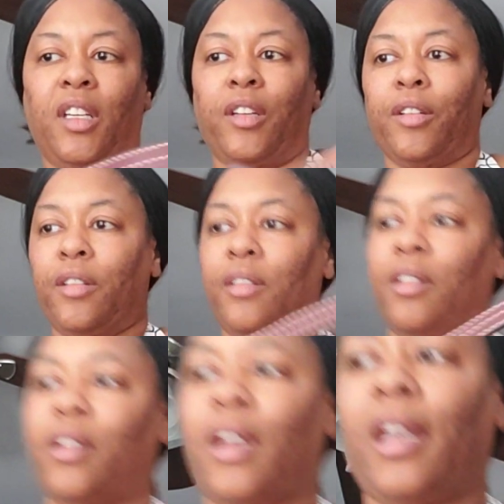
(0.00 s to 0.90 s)
here.
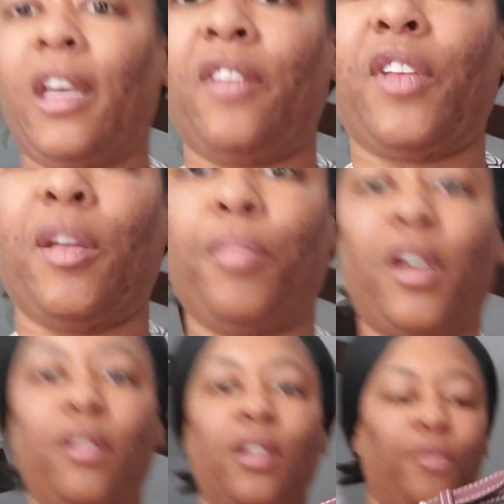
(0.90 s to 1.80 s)
I have a
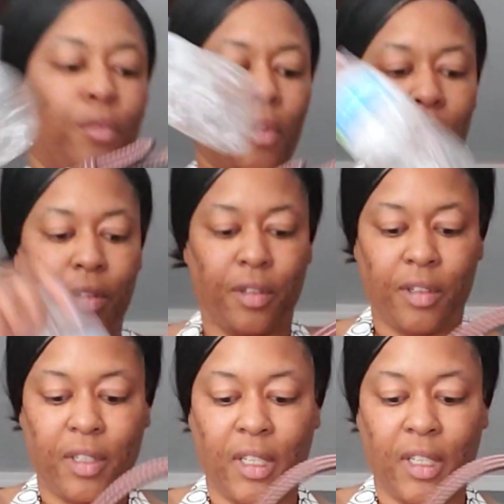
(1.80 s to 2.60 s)
bottle of water.